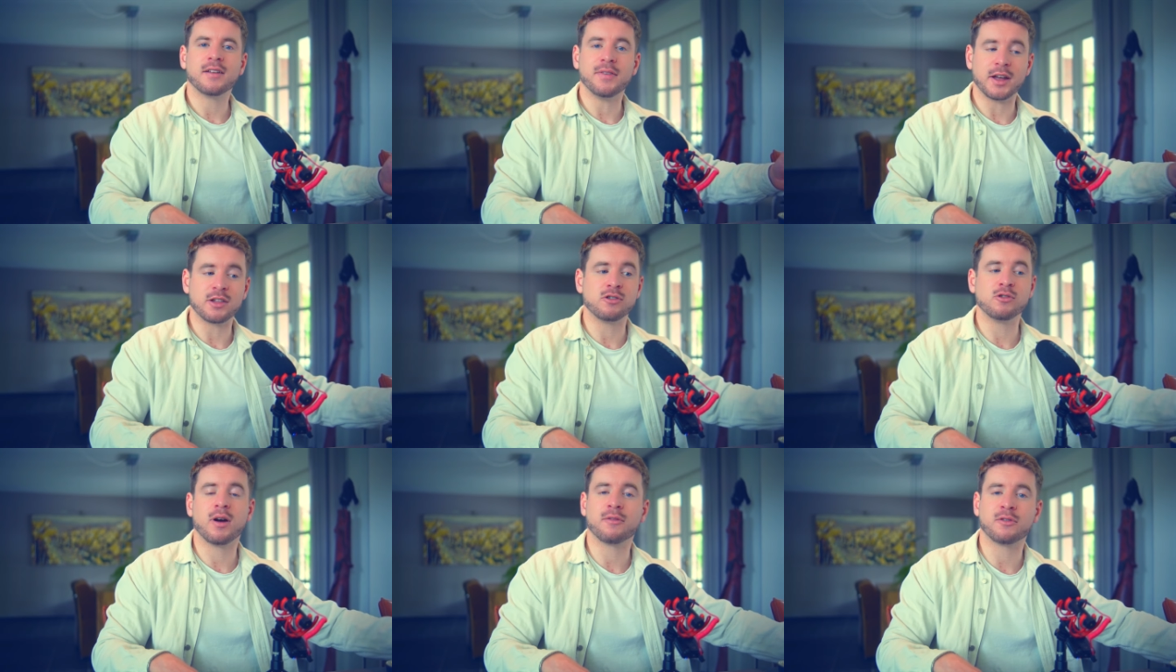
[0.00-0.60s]

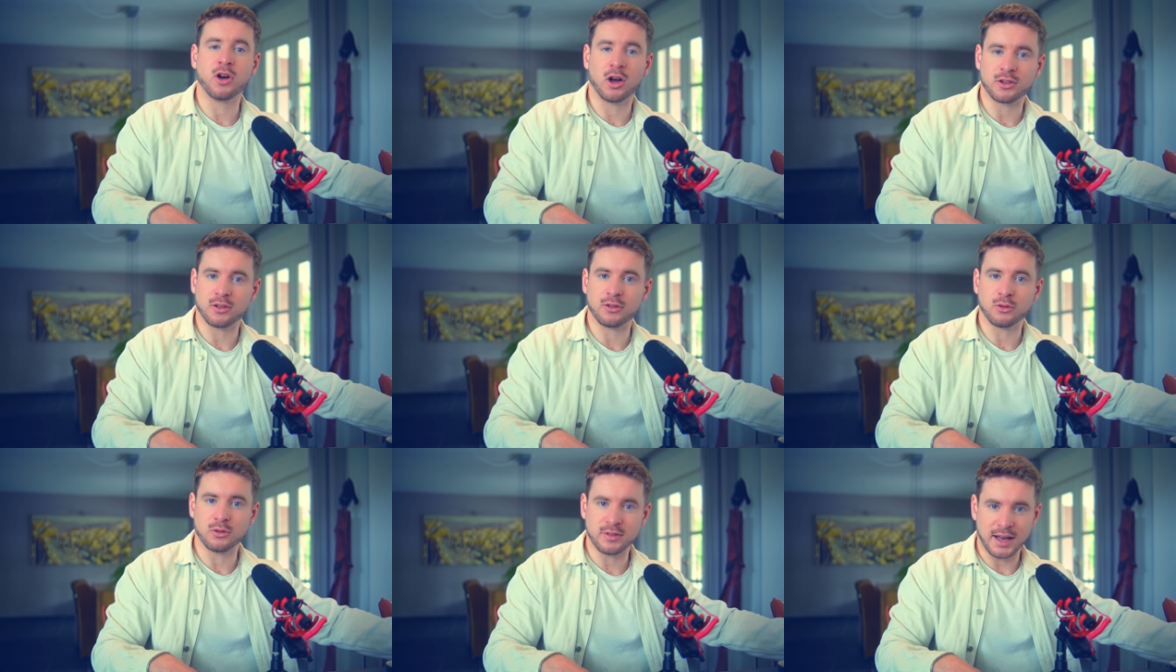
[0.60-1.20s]
that you have
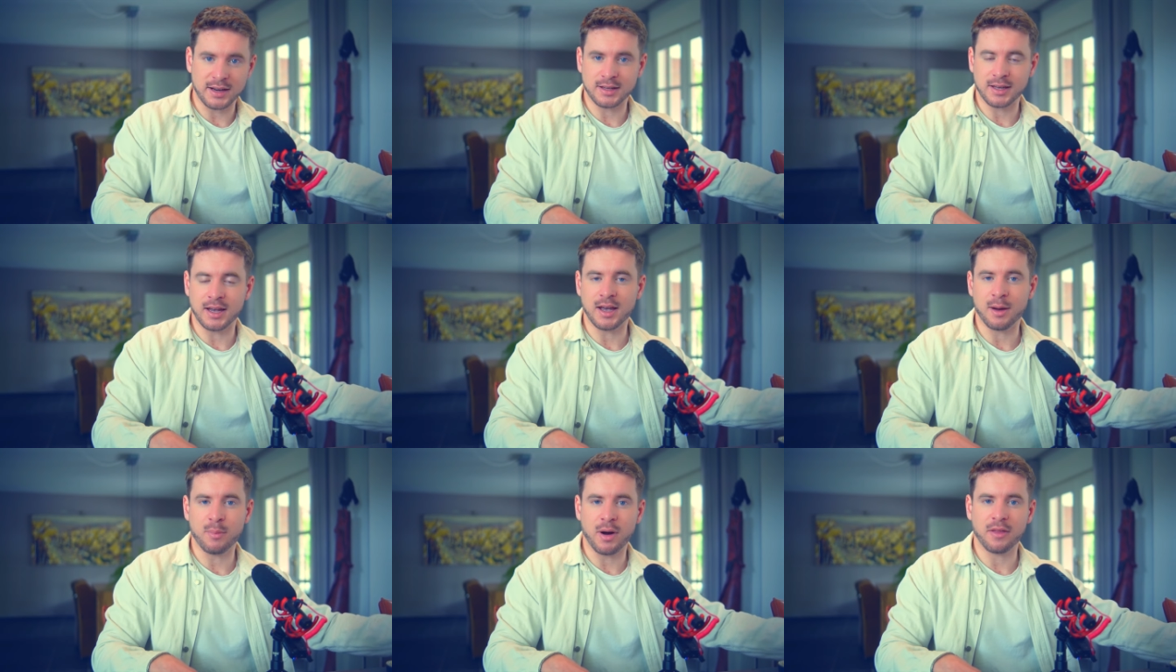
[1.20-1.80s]
gotten to
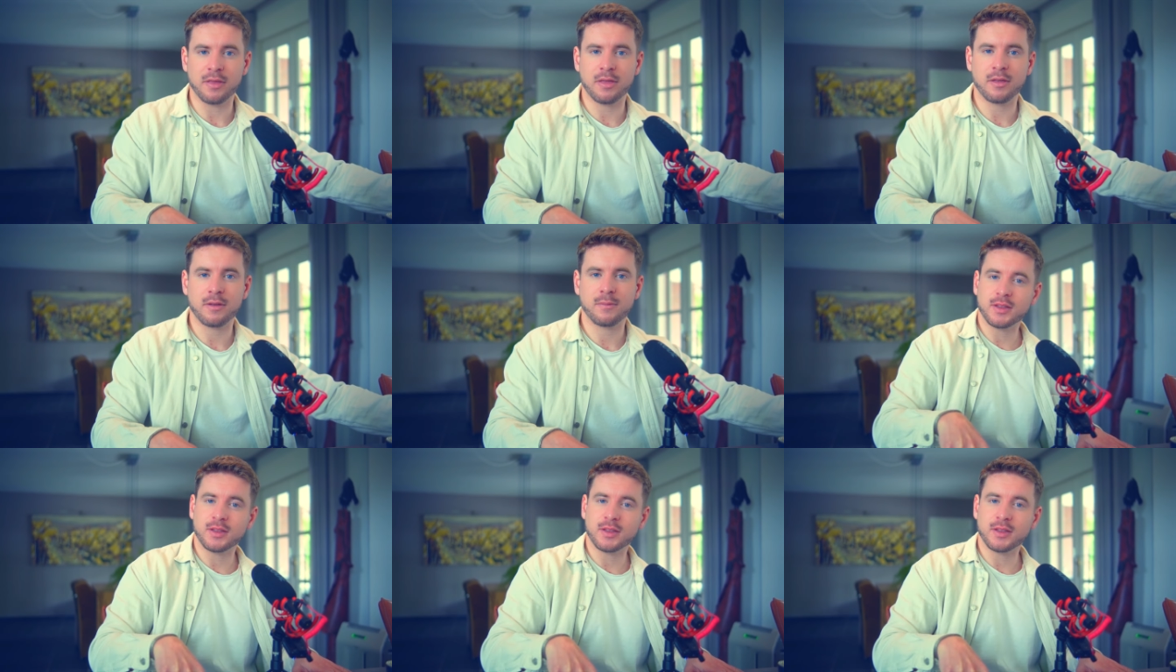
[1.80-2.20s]
10K a month.